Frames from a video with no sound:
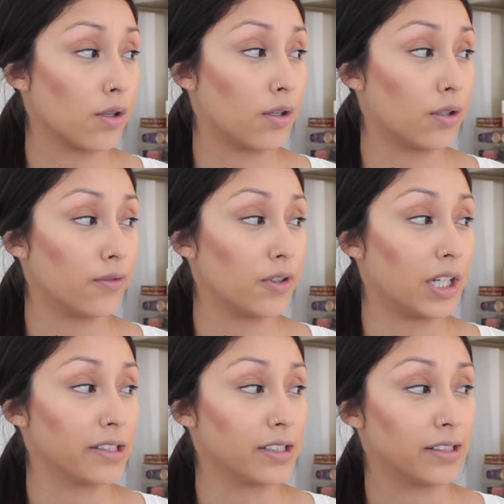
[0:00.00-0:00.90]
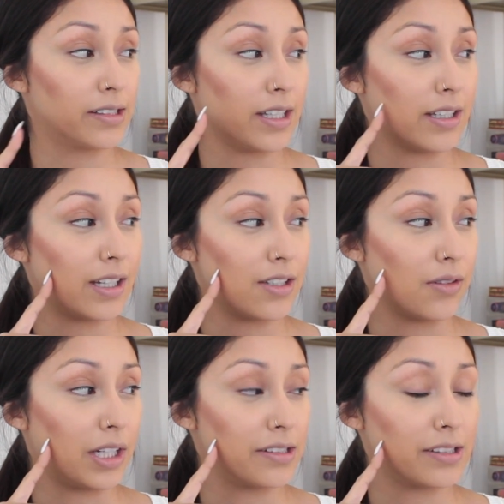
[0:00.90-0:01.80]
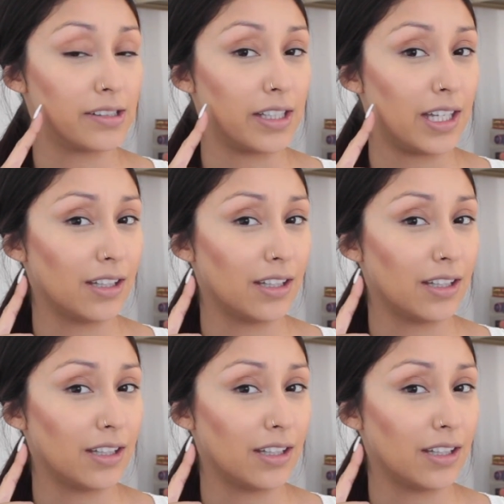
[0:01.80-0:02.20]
I don't know if you guys can see. Yeah, you guys can see.